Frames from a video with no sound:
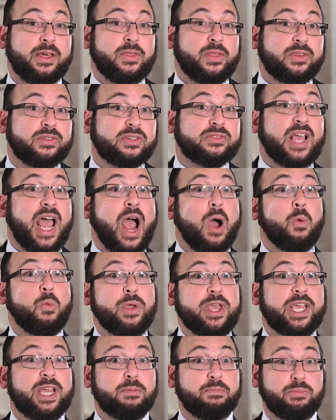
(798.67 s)
This is how
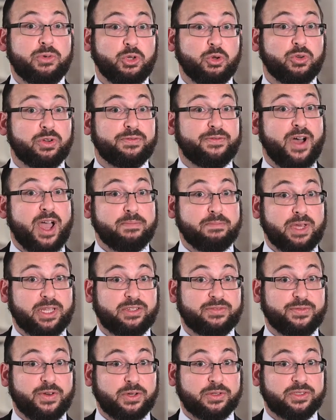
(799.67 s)
we can beautify
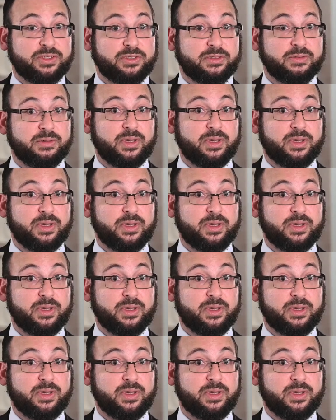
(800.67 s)
mitzvos.